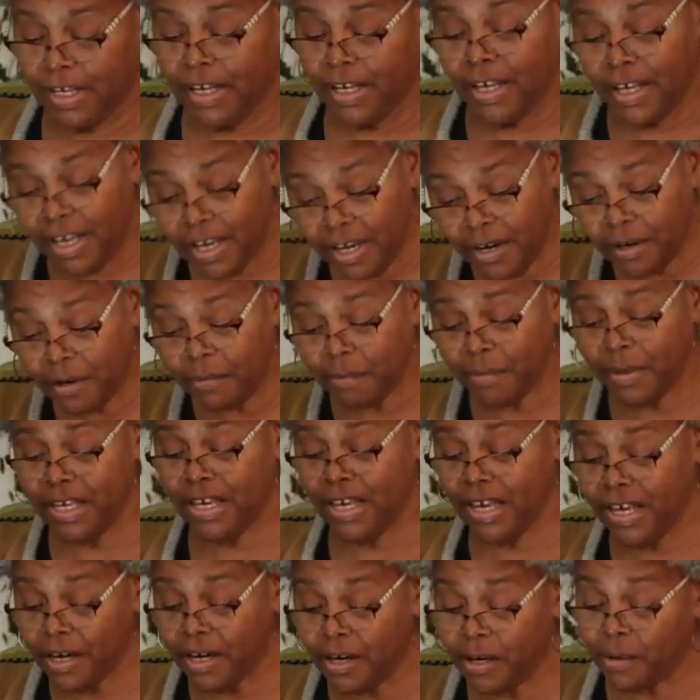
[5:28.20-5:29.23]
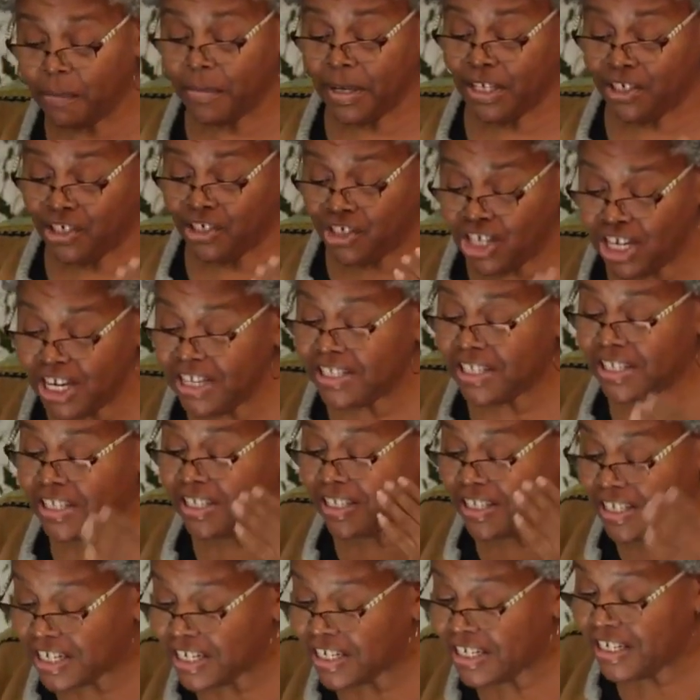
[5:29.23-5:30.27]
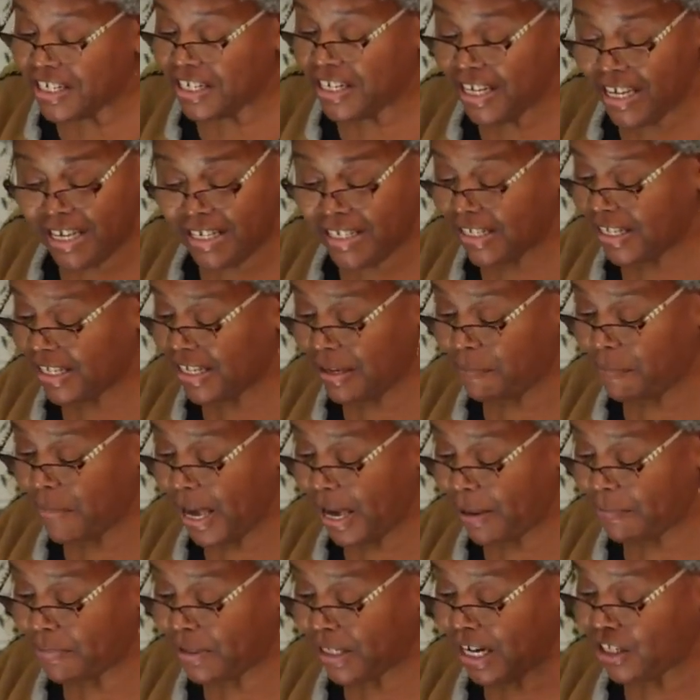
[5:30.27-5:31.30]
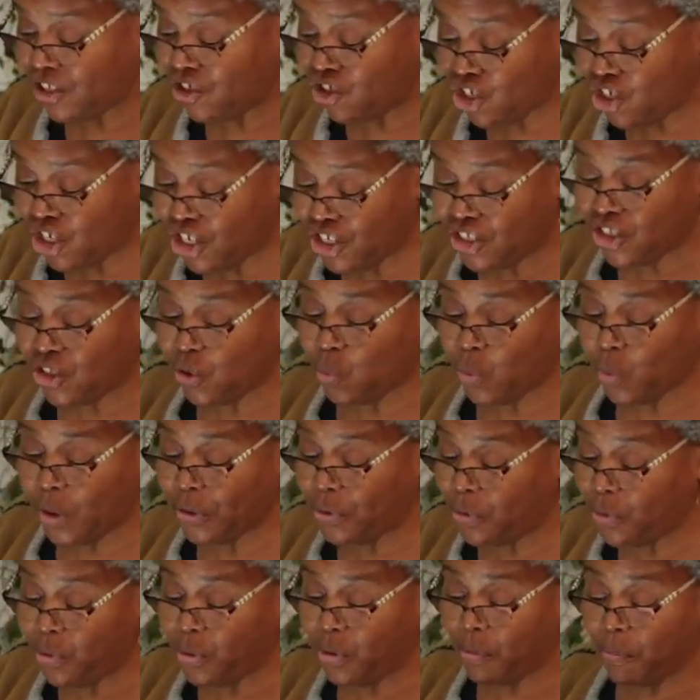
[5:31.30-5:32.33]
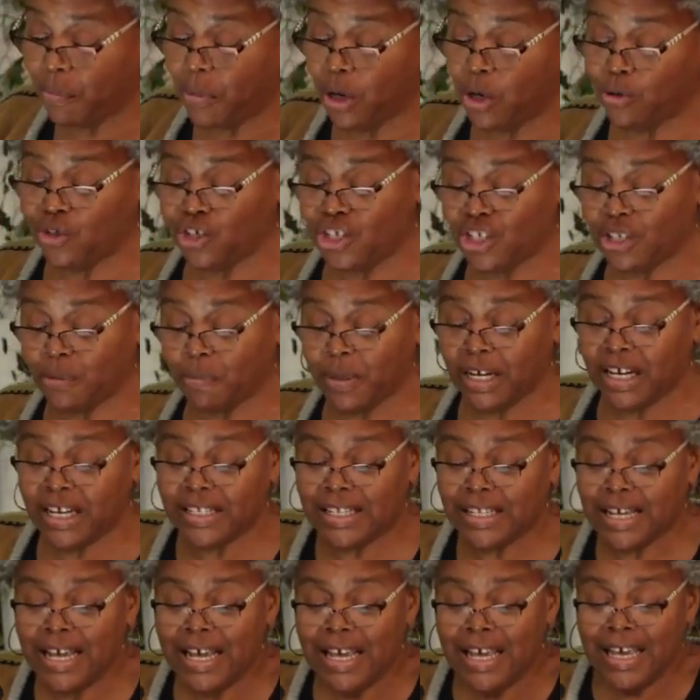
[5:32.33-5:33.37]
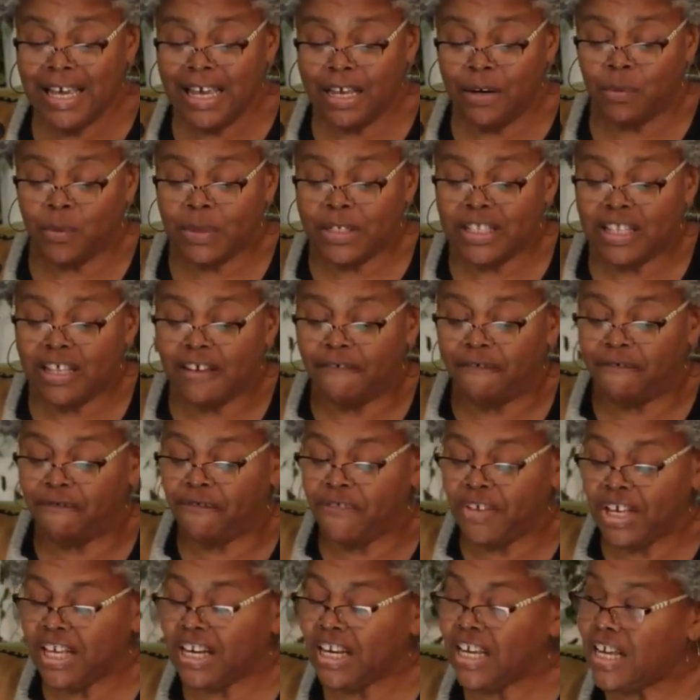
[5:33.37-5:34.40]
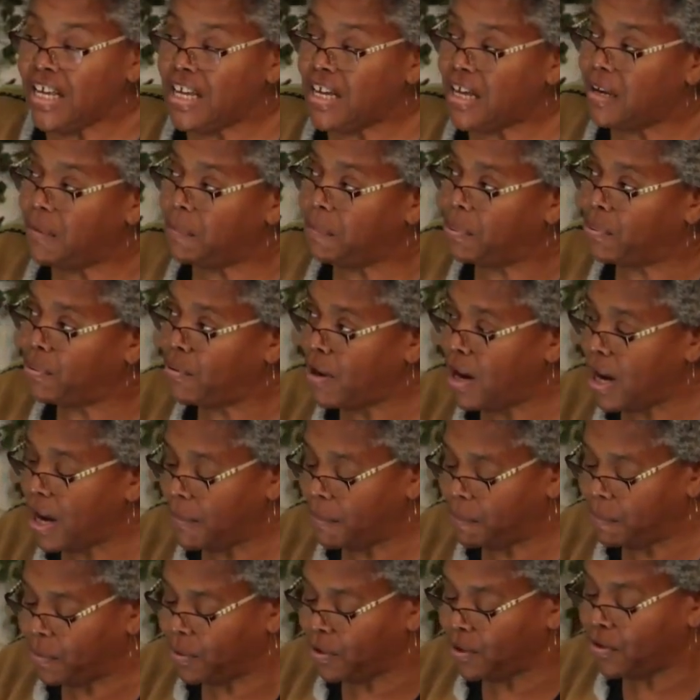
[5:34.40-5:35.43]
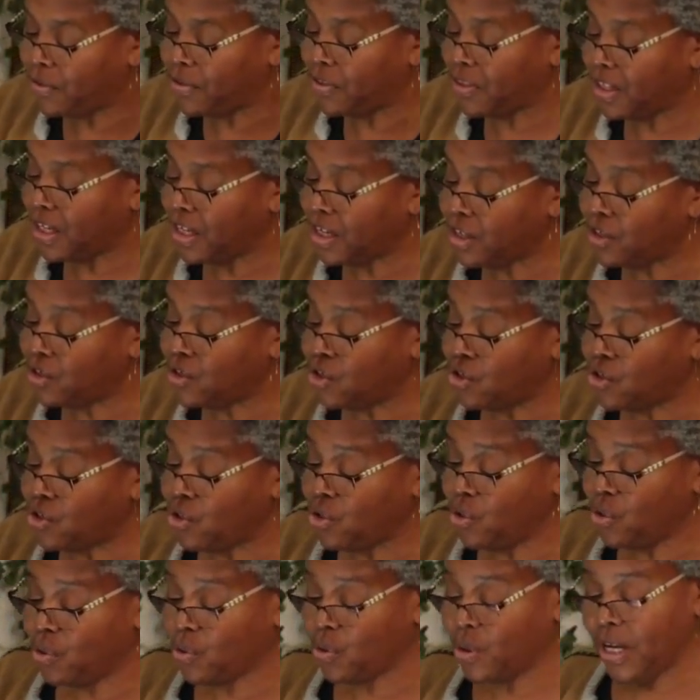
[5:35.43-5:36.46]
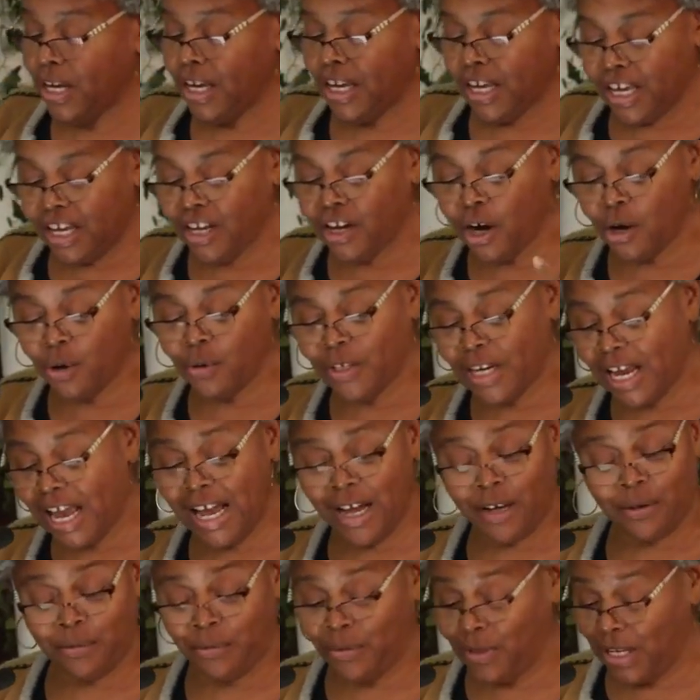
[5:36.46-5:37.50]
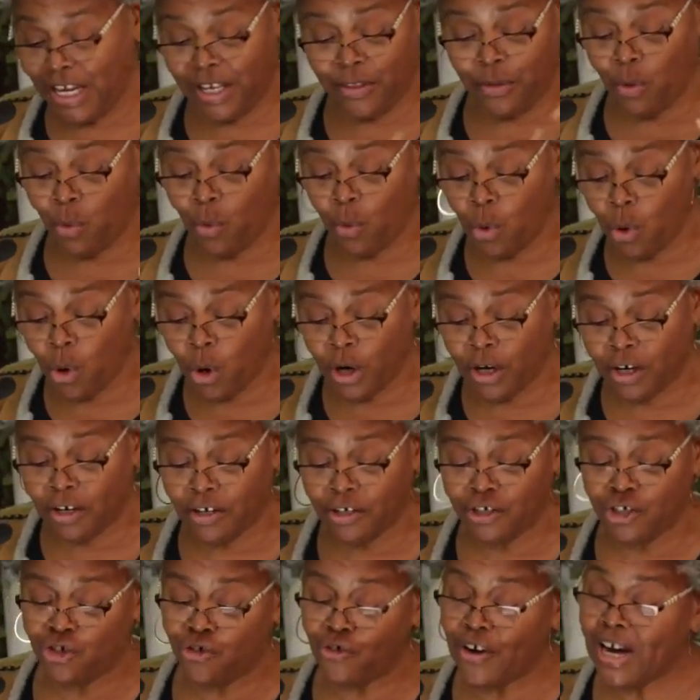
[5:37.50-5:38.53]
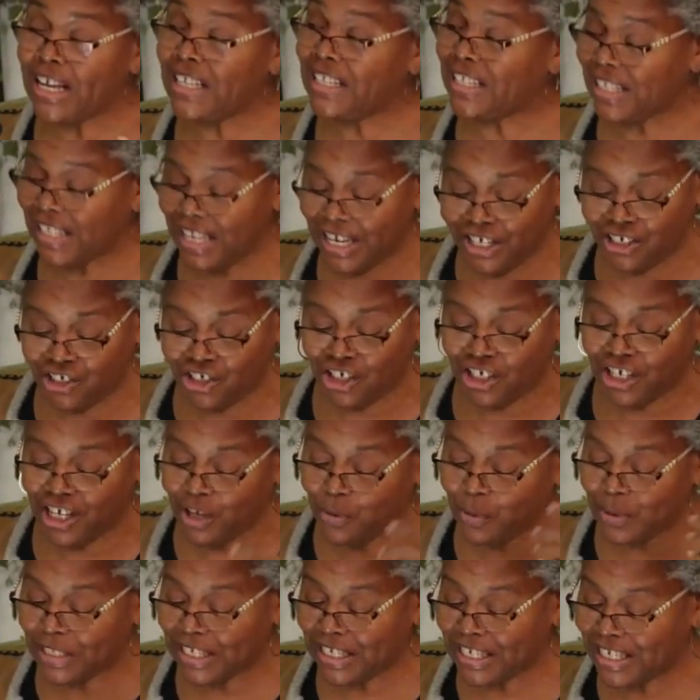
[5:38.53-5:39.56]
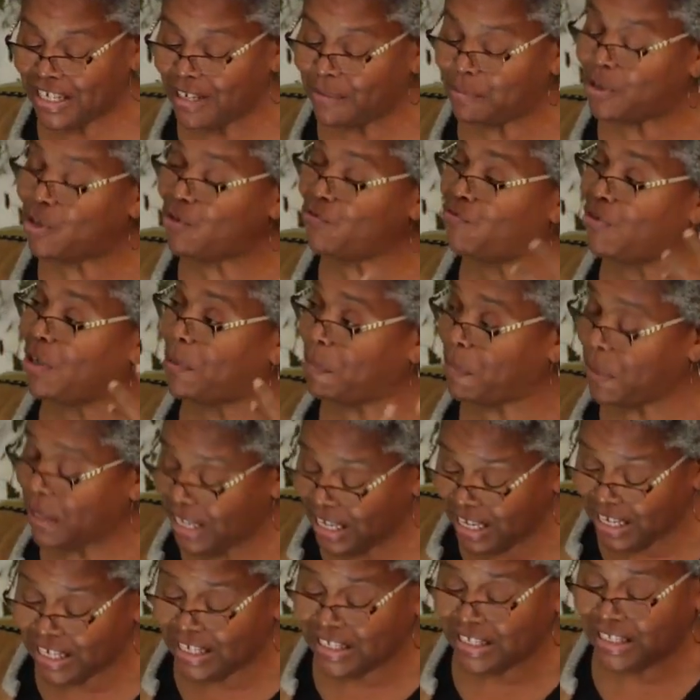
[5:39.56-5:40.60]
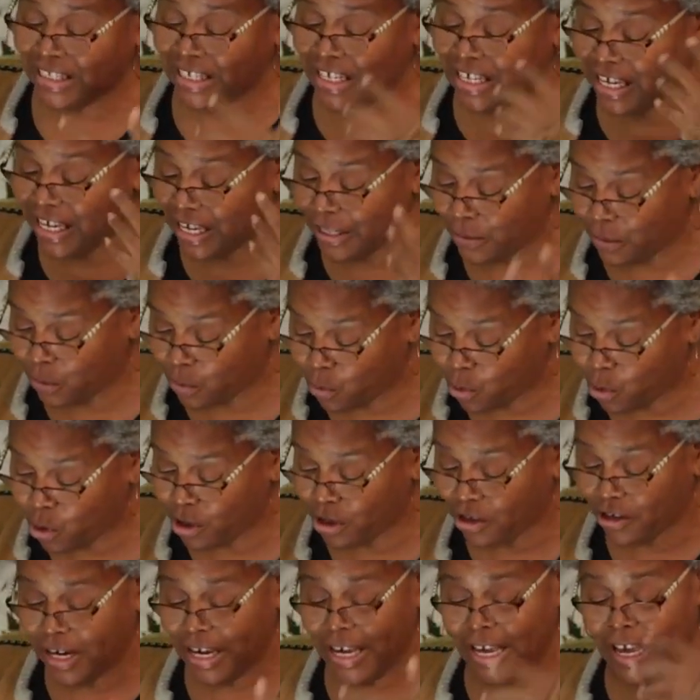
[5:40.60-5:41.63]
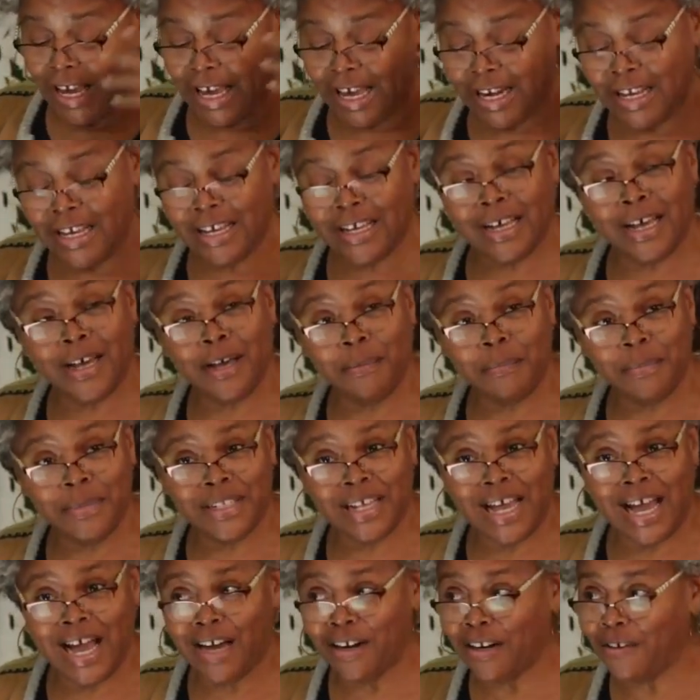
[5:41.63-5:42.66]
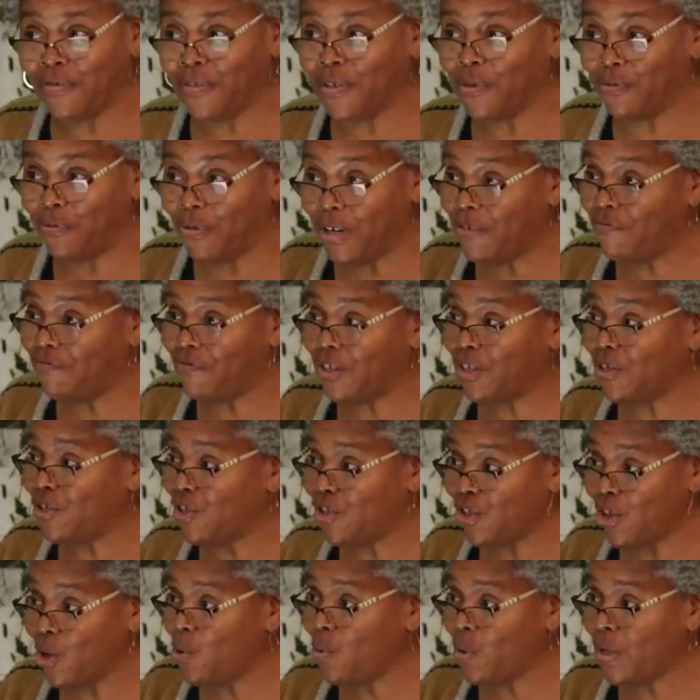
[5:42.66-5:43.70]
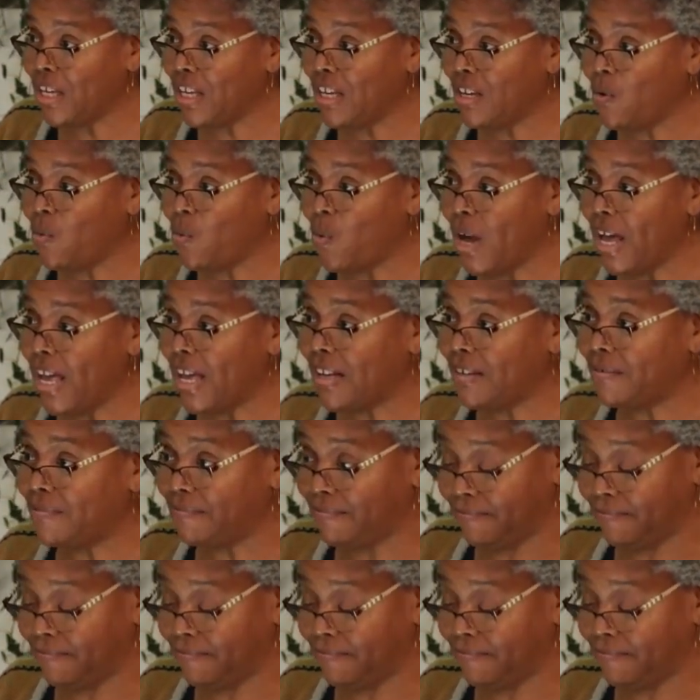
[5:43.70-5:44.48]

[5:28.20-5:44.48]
Hear me. Jesus didn't need to get baptized. Jesus went through the motions because it was the fitting and proper thing to do. He go down in the water, translation, he was dipped repeatedly in the water, and he comes out of the river soaking wet.